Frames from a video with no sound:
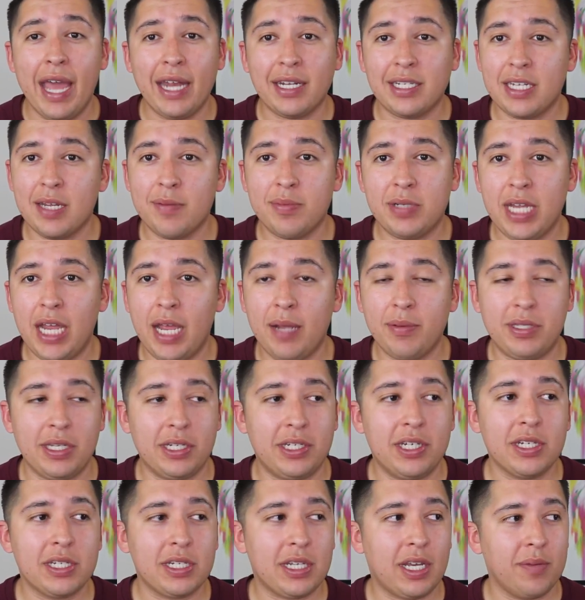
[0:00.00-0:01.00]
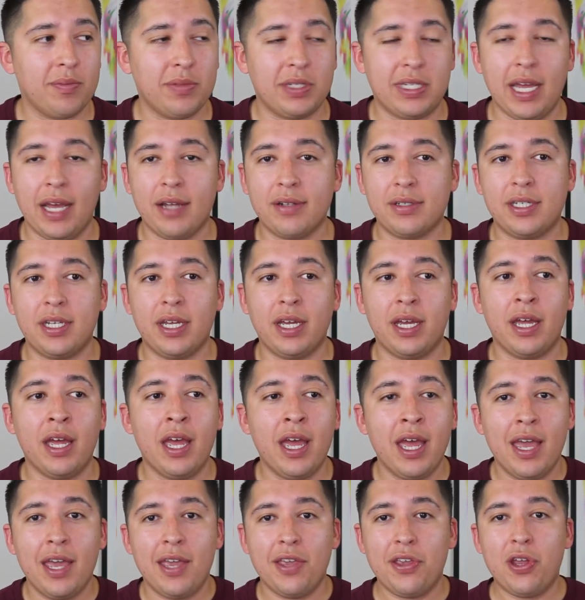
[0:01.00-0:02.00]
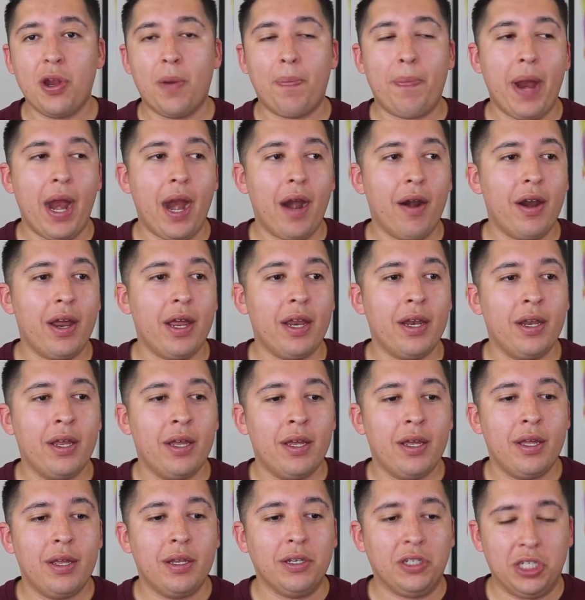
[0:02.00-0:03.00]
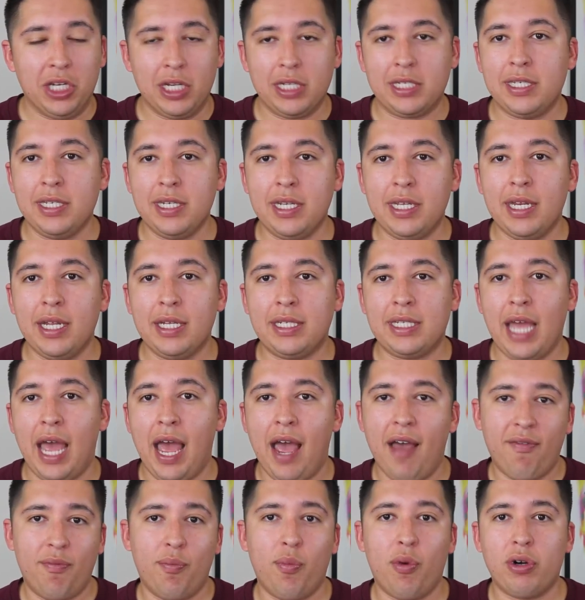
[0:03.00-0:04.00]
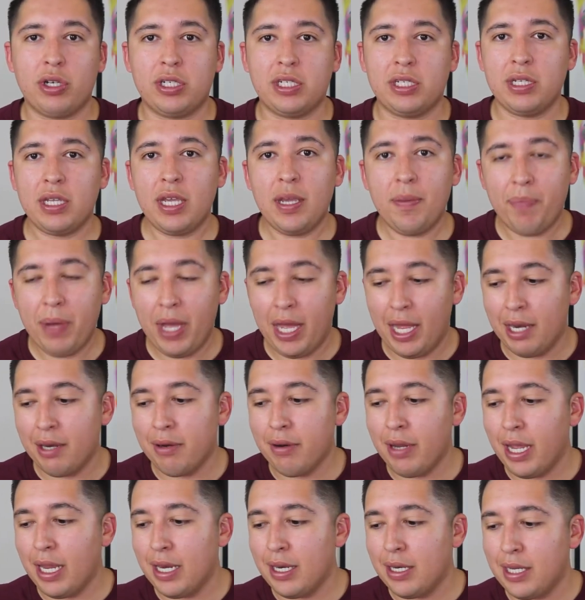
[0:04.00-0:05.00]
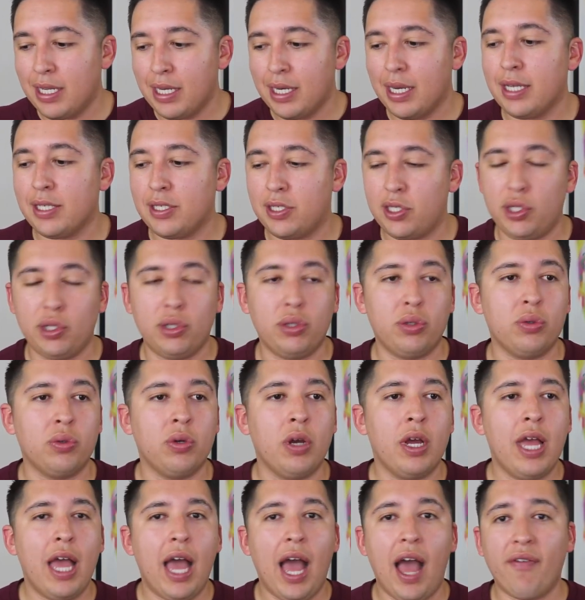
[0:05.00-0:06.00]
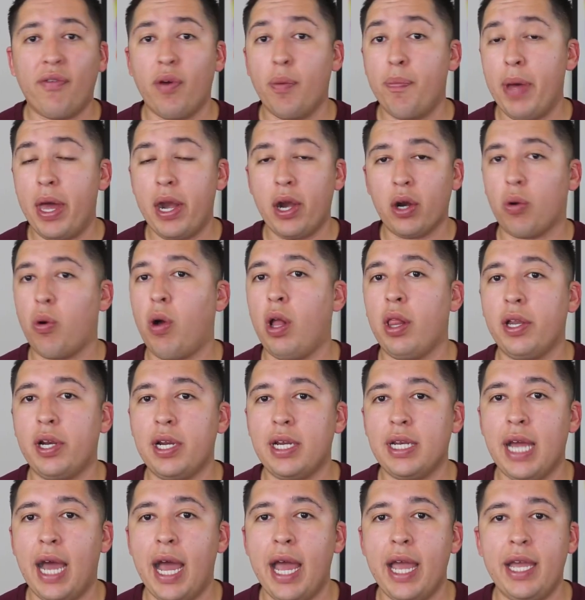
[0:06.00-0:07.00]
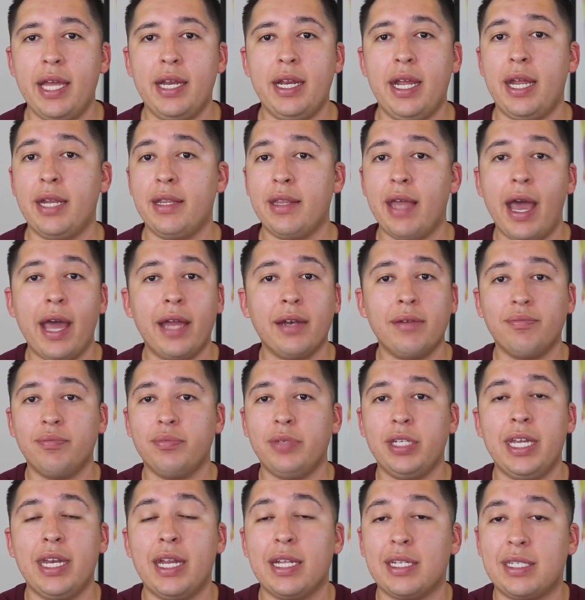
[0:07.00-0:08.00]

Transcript: And sometimes it just comes down to your parrot just needed to have more sleep and it needed to have a better quality diet, and that in